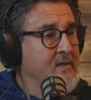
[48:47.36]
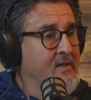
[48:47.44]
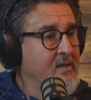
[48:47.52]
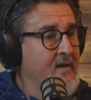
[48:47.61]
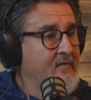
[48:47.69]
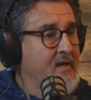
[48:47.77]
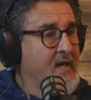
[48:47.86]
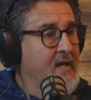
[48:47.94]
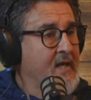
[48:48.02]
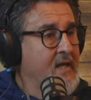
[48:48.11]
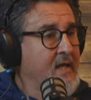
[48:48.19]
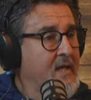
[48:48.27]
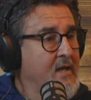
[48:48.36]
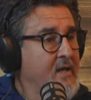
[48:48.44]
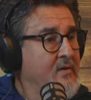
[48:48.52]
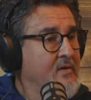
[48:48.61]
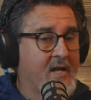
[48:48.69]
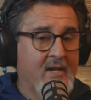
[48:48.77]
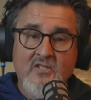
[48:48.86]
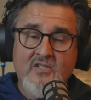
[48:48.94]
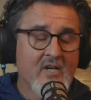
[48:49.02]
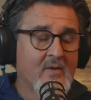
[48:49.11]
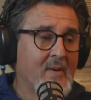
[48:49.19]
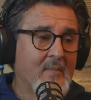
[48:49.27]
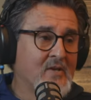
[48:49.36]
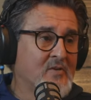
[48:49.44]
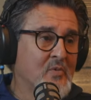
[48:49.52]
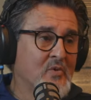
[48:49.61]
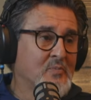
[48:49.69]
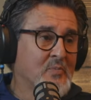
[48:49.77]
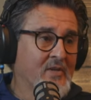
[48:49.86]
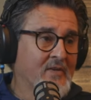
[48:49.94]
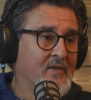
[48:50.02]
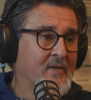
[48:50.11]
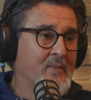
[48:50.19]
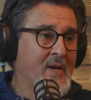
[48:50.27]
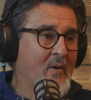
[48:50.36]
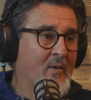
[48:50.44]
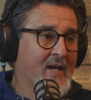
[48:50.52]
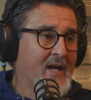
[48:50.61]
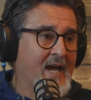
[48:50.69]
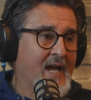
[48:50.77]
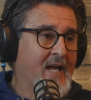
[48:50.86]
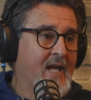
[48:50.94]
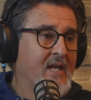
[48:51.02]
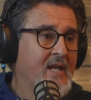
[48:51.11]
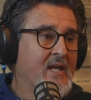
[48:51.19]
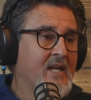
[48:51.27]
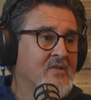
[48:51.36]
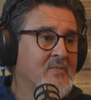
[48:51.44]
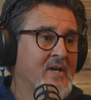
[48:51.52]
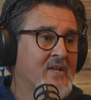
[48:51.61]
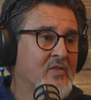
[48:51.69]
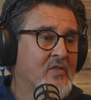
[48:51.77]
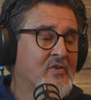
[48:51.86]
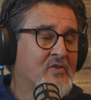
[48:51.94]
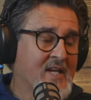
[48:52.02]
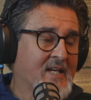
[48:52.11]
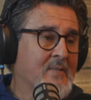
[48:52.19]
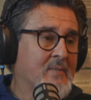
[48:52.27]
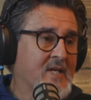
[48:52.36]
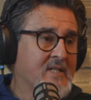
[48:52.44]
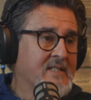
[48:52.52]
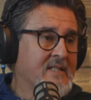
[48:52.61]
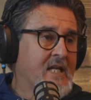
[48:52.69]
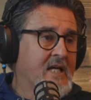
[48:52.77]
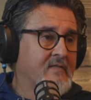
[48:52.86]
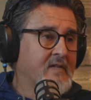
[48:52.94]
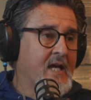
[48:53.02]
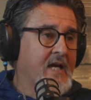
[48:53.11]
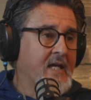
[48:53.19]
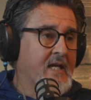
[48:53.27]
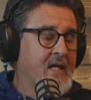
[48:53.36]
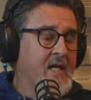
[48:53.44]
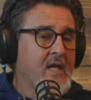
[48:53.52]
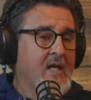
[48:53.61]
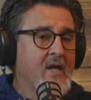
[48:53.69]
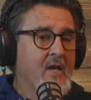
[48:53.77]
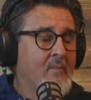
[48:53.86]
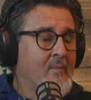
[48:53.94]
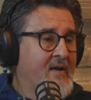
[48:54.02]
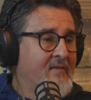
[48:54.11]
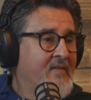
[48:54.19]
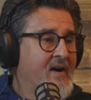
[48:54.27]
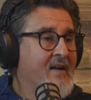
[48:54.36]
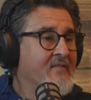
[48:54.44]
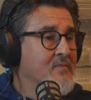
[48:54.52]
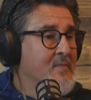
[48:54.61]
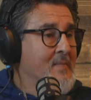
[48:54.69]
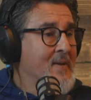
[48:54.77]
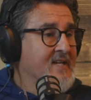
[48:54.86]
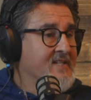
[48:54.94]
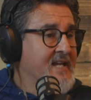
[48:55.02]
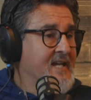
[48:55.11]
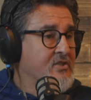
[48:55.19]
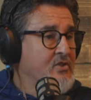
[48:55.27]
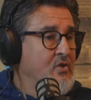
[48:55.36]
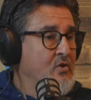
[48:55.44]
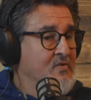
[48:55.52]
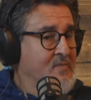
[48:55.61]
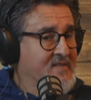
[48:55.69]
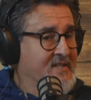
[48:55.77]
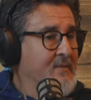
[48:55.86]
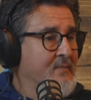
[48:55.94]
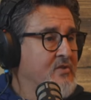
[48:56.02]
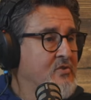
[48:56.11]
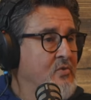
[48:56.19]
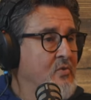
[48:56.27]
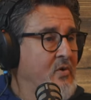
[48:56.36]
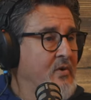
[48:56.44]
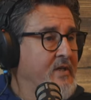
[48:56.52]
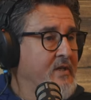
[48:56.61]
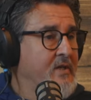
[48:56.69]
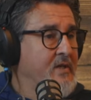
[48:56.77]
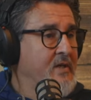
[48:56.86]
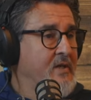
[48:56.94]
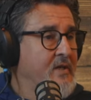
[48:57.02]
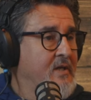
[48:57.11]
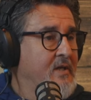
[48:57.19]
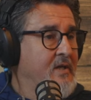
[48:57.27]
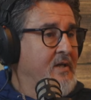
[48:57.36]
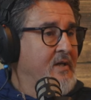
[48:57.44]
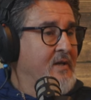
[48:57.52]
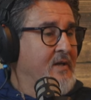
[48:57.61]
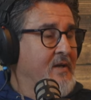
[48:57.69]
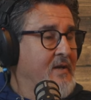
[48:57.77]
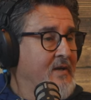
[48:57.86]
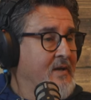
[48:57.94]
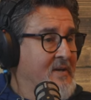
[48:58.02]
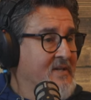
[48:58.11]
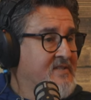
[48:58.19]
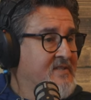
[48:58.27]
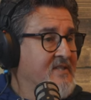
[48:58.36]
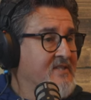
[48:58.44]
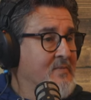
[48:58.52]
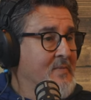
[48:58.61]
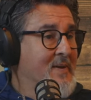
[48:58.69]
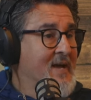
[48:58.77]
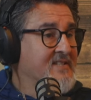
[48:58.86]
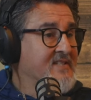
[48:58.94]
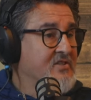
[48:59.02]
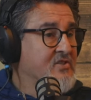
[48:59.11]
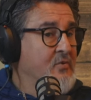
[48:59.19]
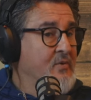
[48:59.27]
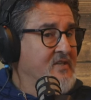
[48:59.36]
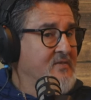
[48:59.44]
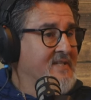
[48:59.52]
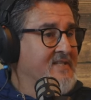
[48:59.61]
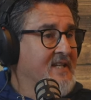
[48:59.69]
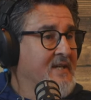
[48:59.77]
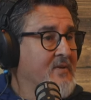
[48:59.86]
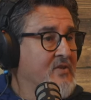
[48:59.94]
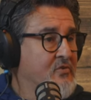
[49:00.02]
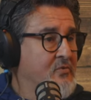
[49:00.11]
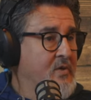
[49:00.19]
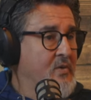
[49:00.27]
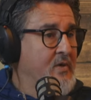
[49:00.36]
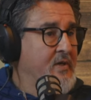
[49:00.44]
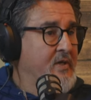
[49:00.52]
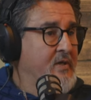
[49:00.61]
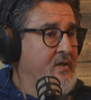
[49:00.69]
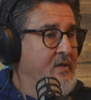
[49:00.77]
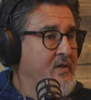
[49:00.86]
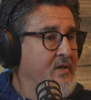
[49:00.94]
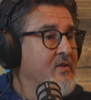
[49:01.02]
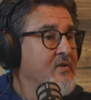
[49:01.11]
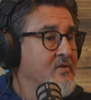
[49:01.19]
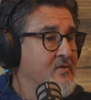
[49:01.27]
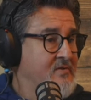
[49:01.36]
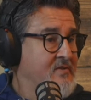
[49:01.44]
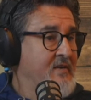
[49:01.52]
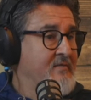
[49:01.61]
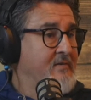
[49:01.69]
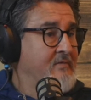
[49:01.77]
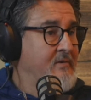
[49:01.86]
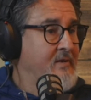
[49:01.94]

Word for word: leadoff guy. Hmm. Not necessarily my best, most prolific power guy. Okay. He's my th- second best leadoff guy. My five is my backslash two. He's my second best two hole hitter. My six is my backslash three. He's my second best three hole hitter. Mm-hmm. Seven,